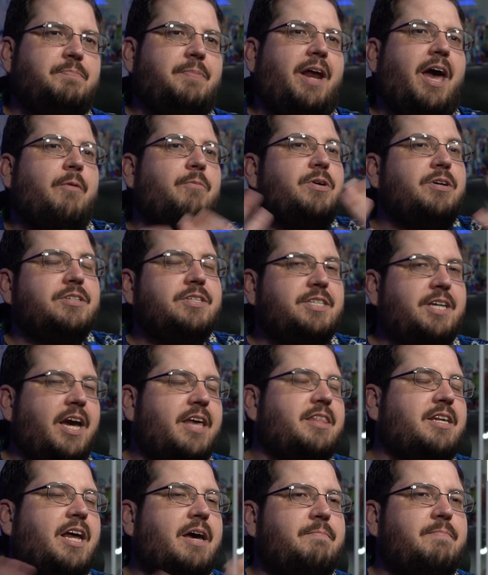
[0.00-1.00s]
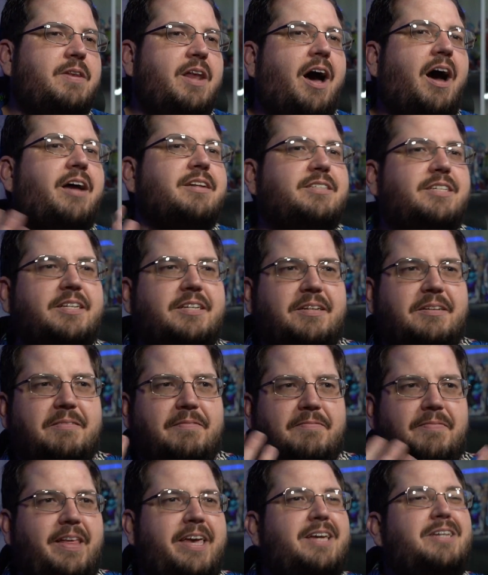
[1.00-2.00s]
but I will say that I'm not
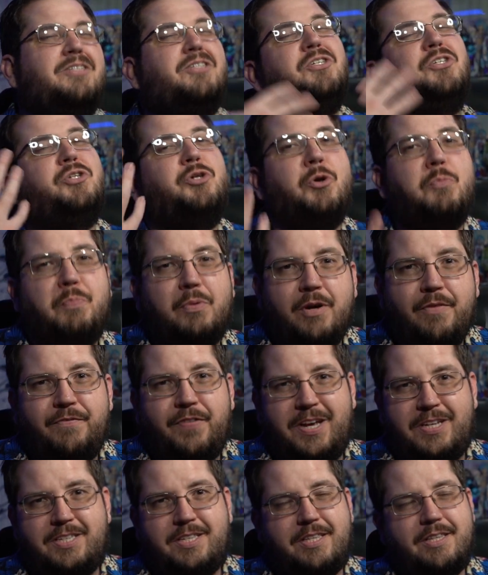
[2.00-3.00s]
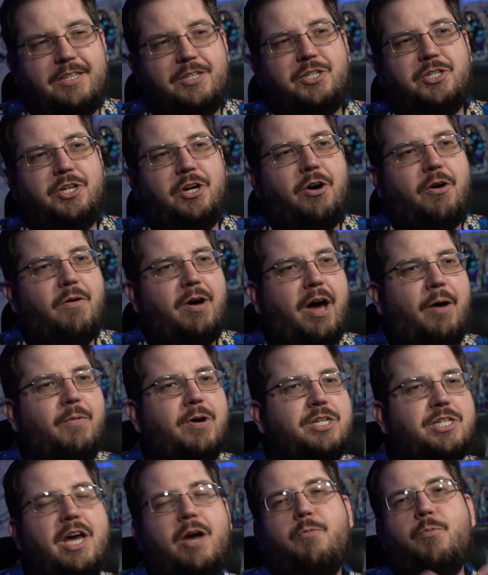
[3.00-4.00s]
like super invested in the show. I
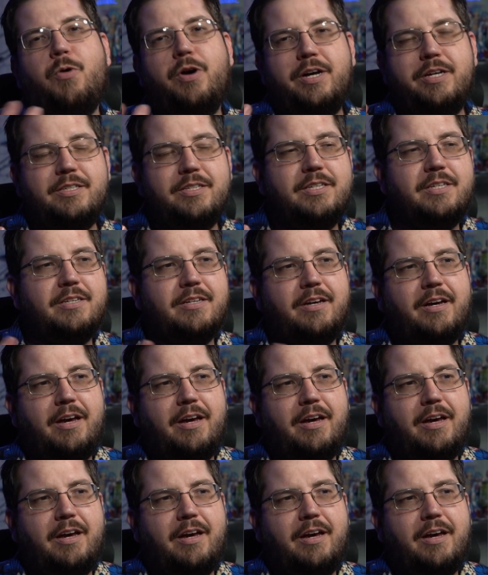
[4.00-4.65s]
wish I was.